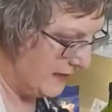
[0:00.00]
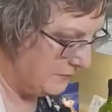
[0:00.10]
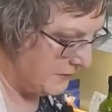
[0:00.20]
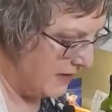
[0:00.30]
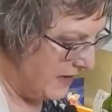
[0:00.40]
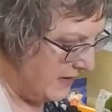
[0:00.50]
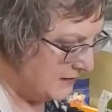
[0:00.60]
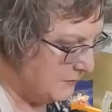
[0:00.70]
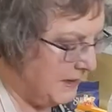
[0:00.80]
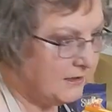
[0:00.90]
up.
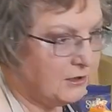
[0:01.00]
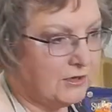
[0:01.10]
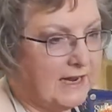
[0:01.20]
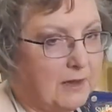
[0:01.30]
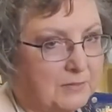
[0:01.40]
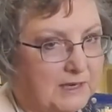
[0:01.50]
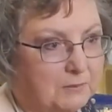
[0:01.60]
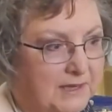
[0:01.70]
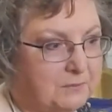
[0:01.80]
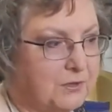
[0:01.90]
Depending on how many
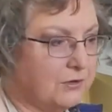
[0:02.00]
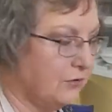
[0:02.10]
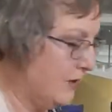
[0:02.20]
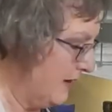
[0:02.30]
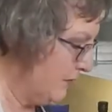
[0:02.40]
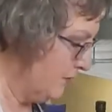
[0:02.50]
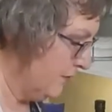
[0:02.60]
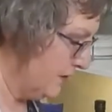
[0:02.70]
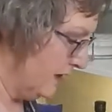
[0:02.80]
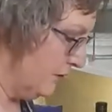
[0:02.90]
people you're having for
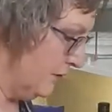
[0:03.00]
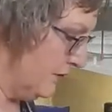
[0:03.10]
dinner,